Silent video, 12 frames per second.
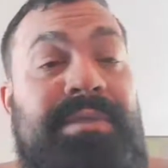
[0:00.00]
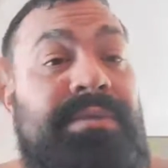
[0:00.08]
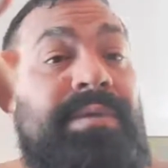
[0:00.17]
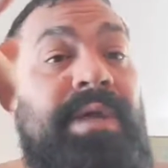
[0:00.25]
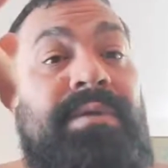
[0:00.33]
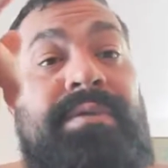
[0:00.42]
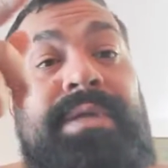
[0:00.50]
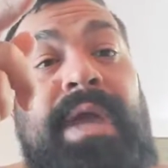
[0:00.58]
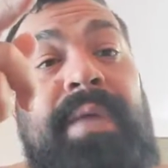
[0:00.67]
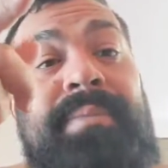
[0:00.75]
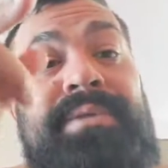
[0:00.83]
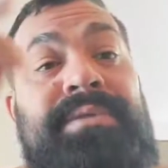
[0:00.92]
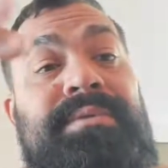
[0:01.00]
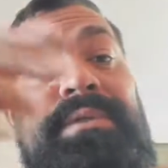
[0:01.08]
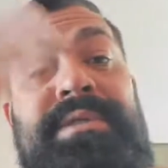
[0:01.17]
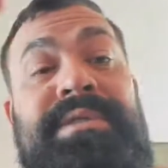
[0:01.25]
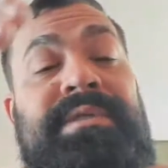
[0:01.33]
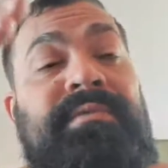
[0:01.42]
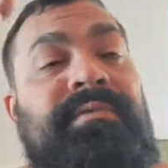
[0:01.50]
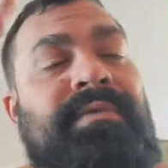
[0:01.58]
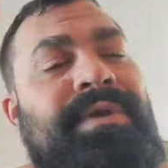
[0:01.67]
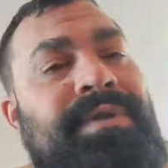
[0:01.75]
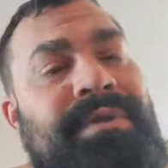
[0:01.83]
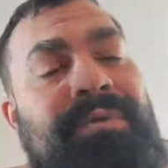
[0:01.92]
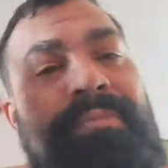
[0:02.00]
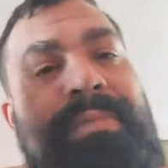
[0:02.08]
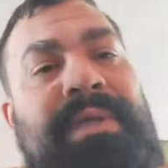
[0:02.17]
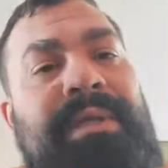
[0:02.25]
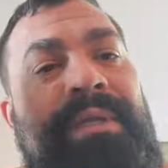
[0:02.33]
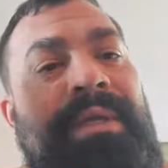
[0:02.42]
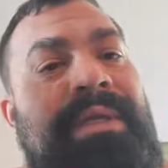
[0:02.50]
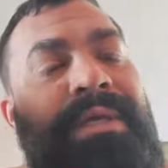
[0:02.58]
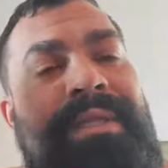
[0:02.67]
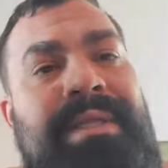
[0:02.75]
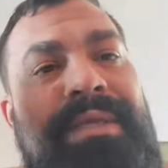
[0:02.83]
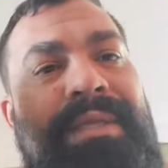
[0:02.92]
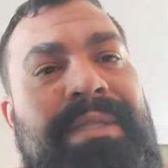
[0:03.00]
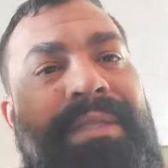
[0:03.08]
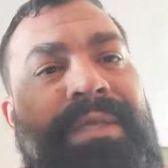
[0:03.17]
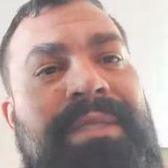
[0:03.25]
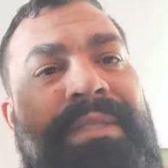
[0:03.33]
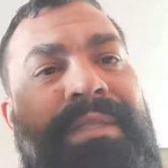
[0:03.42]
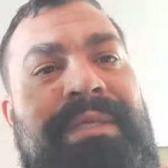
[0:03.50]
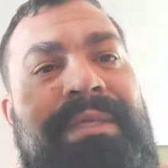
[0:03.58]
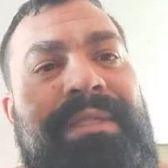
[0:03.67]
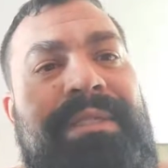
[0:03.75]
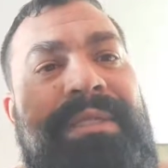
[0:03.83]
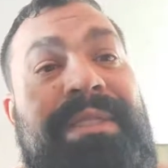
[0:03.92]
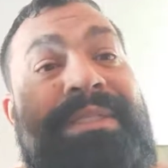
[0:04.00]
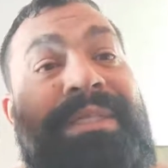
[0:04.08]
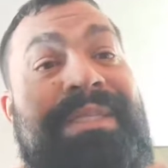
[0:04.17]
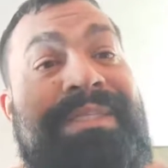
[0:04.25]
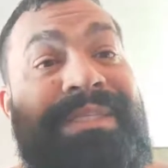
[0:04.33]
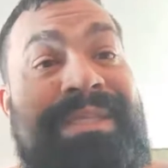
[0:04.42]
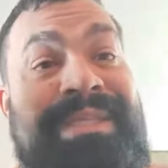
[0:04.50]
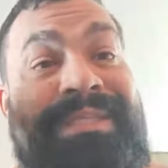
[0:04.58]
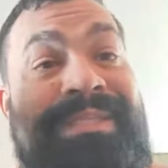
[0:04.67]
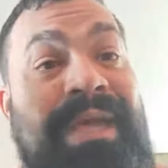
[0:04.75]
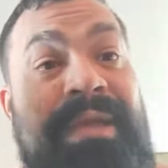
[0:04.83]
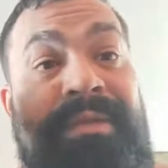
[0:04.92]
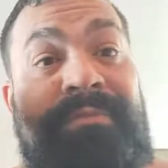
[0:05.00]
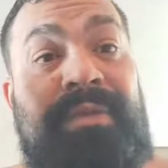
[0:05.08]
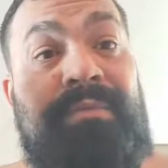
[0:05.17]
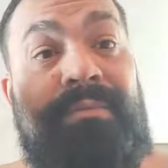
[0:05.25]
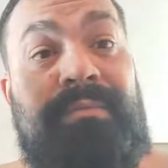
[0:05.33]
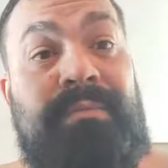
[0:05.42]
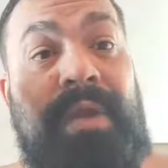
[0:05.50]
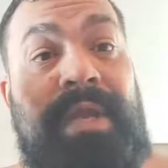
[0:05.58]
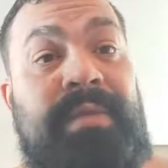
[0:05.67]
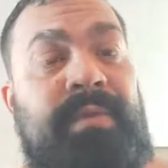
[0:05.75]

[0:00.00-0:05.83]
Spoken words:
So not only opportunities in front of you, but the intensity inside of you, right?